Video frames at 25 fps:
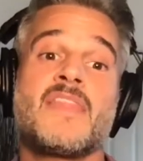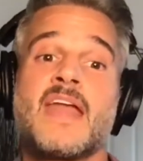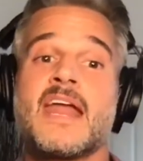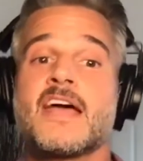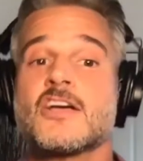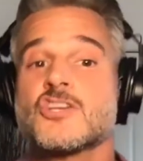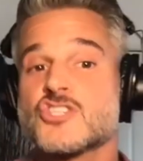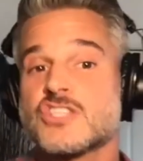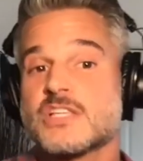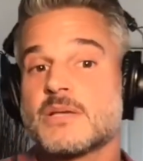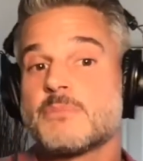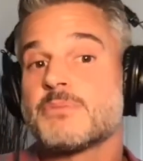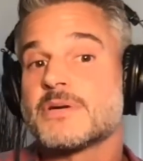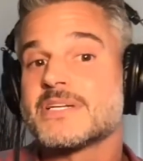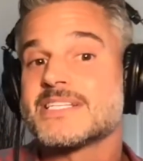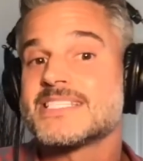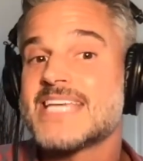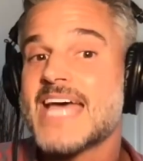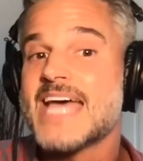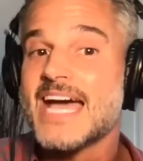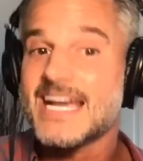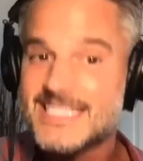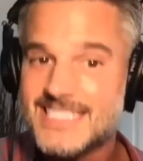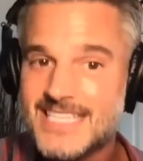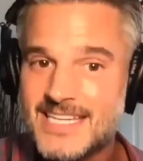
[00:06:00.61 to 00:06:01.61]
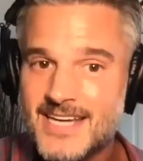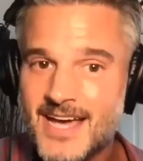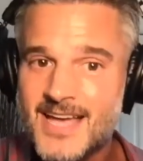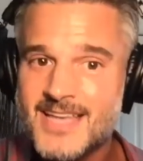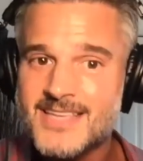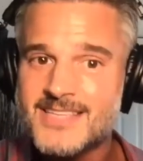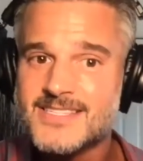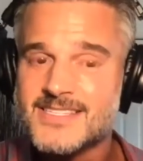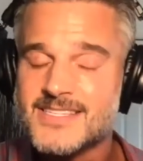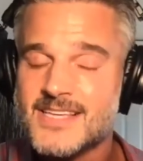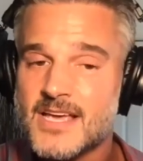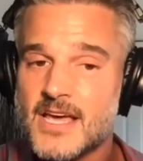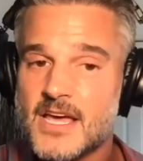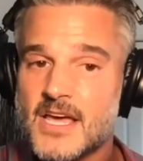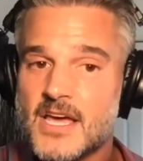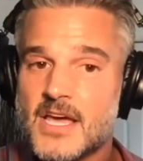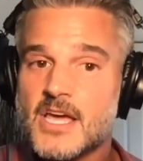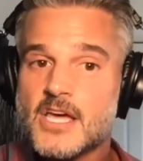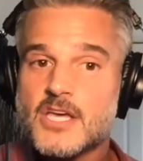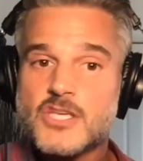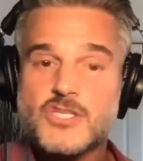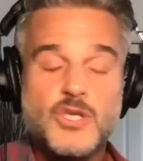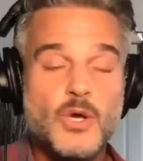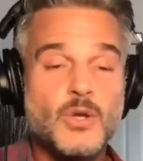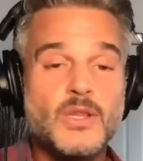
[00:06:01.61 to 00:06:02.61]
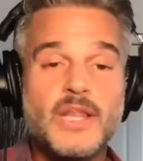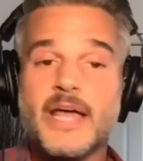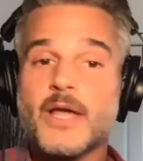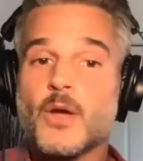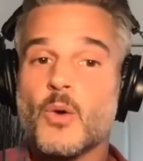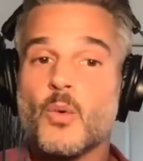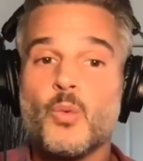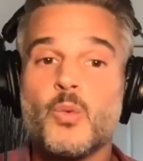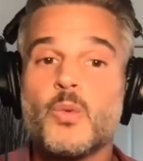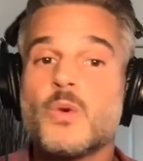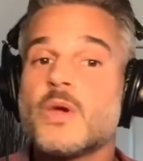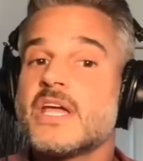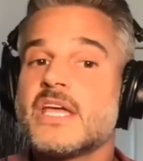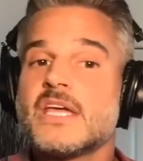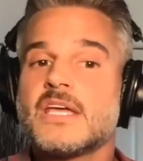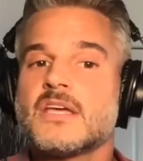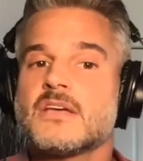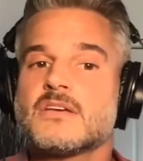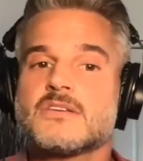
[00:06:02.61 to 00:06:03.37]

actually protected us. So like oh. we